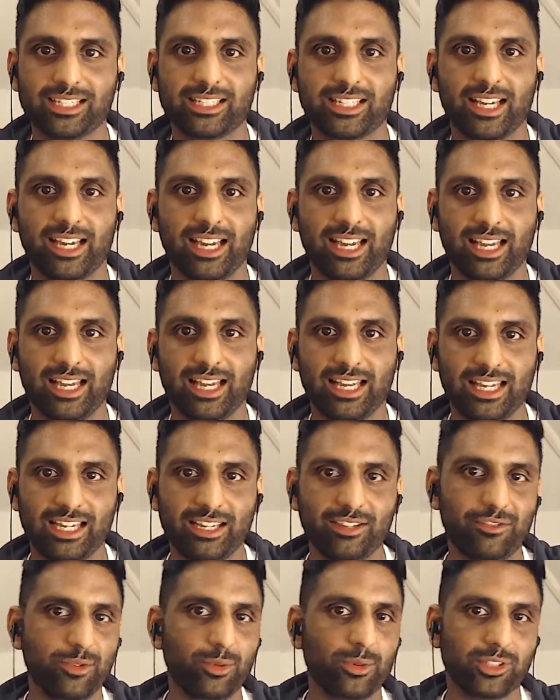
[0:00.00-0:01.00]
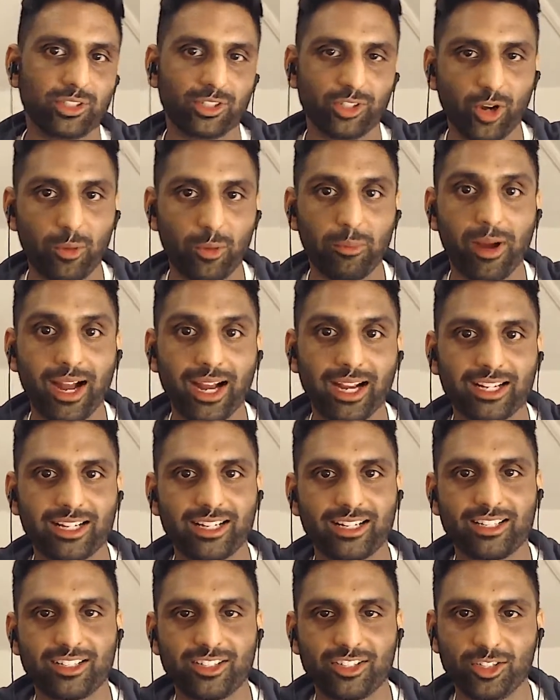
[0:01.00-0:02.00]
is, if you were to go
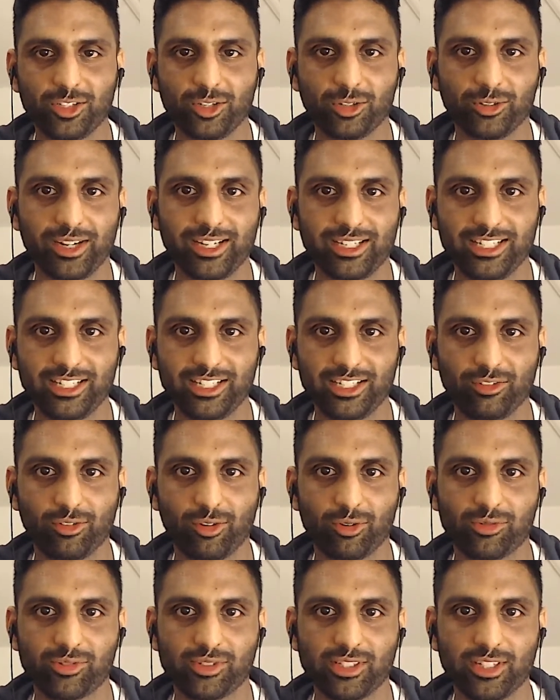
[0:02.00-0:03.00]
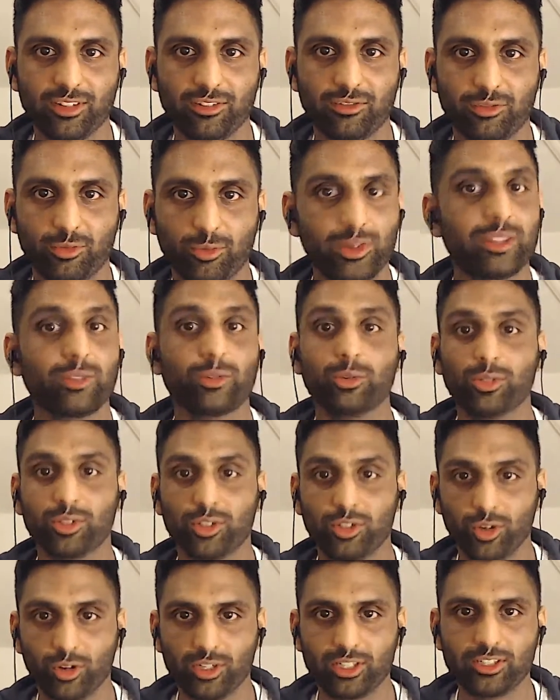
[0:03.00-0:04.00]
back to your 18-year-old self with
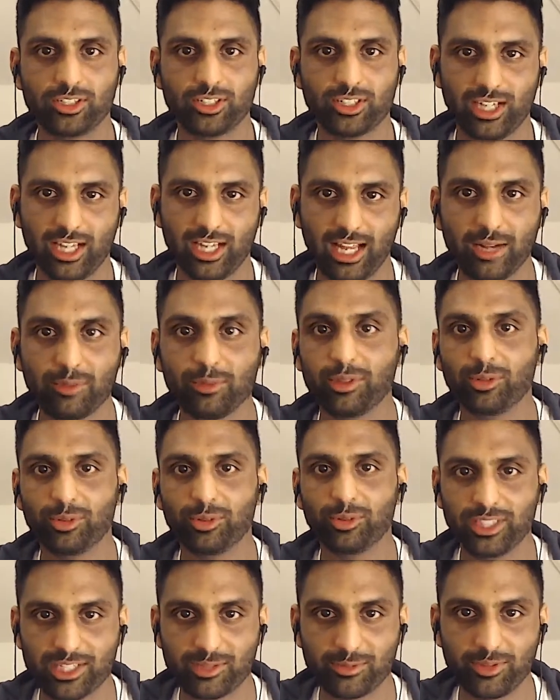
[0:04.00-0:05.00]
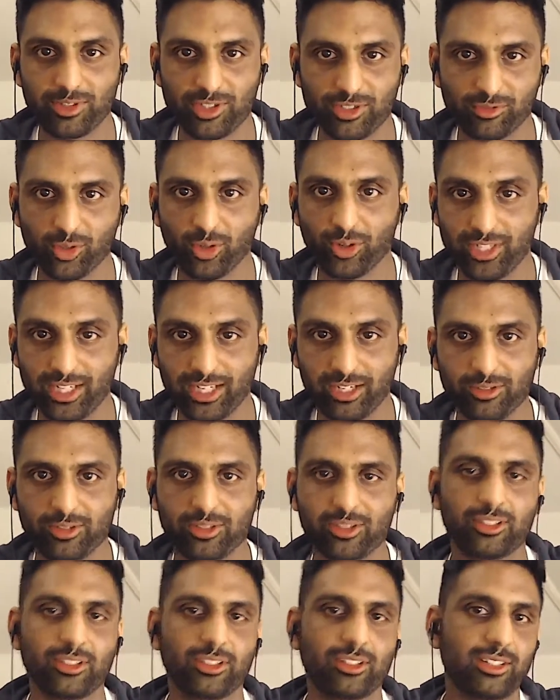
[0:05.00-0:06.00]
all the knowledge and with all the experience you've got
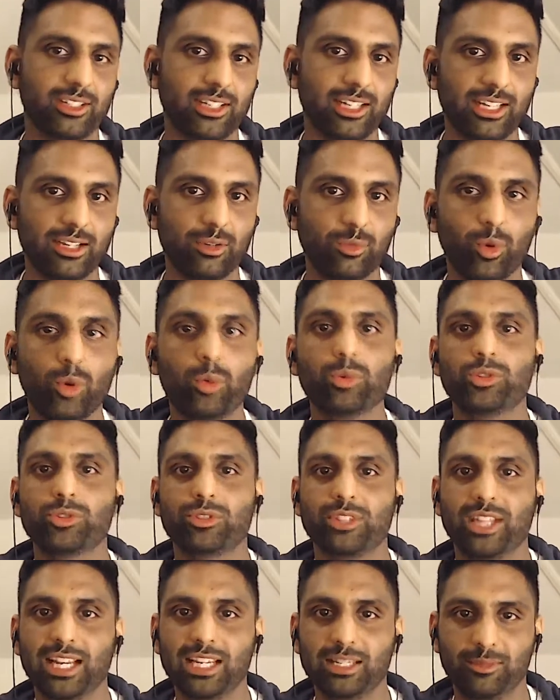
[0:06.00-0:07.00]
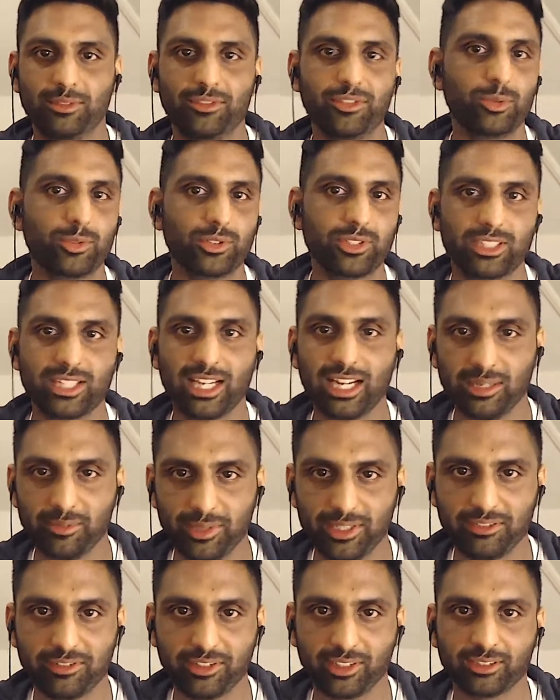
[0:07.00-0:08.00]
now, what would you tell him if you were to
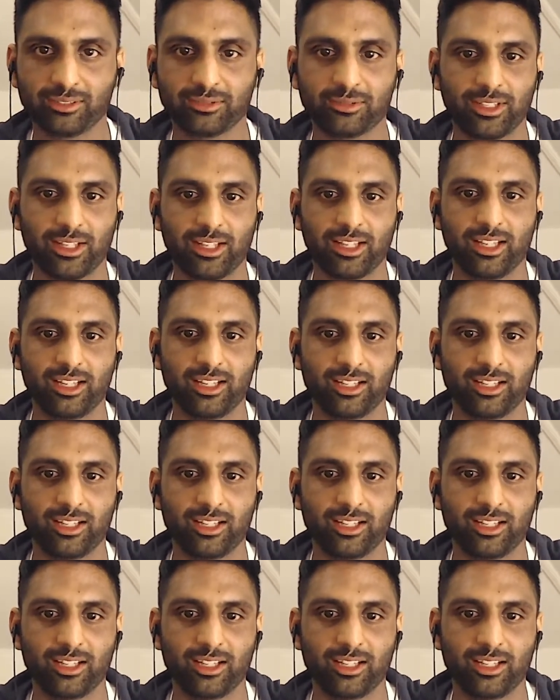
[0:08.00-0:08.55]
tell him anything?